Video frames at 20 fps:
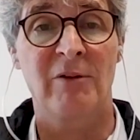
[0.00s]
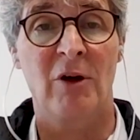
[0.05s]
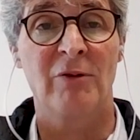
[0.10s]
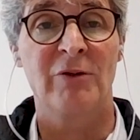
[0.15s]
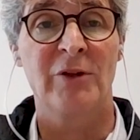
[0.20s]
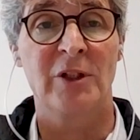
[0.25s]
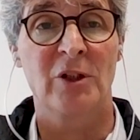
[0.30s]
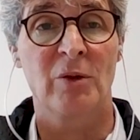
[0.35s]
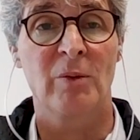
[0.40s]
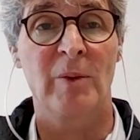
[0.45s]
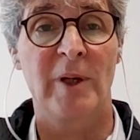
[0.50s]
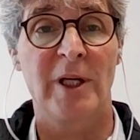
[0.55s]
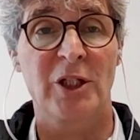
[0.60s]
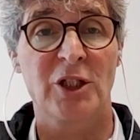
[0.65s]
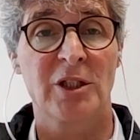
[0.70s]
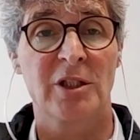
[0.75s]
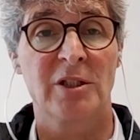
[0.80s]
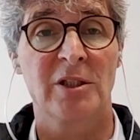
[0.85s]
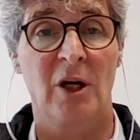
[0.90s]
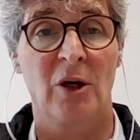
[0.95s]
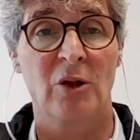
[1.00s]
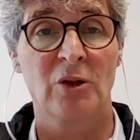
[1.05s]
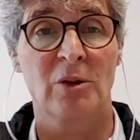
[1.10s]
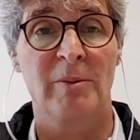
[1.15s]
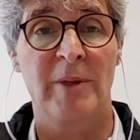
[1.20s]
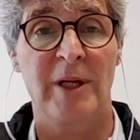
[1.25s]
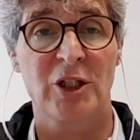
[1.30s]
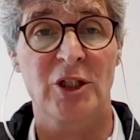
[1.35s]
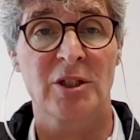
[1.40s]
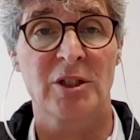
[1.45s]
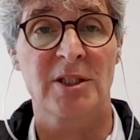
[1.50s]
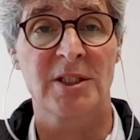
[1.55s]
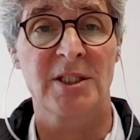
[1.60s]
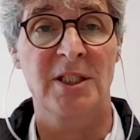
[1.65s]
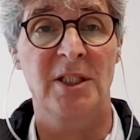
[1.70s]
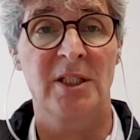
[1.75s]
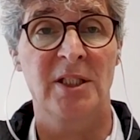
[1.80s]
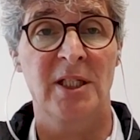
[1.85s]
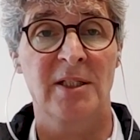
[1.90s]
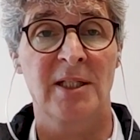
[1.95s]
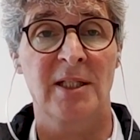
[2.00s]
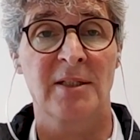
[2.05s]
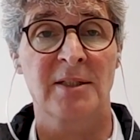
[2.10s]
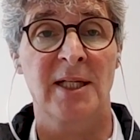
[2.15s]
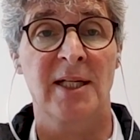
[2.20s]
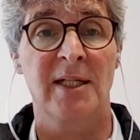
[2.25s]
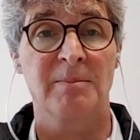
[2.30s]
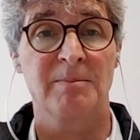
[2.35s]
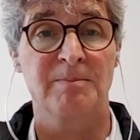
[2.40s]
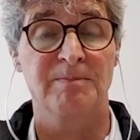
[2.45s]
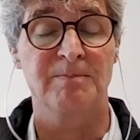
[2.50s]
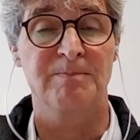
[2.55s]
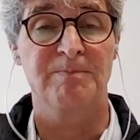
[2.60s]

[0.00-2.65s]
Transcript: of innovation in the automation scene at that time.